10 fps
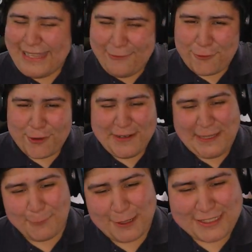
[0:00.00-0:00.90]
He
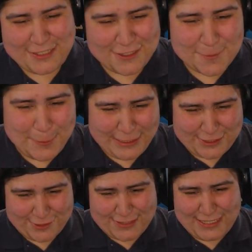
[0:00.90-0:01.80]
really wants those
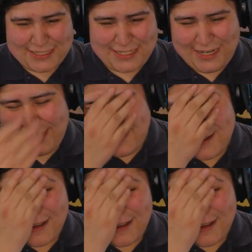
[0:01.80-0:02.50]
pictures, doesn't he?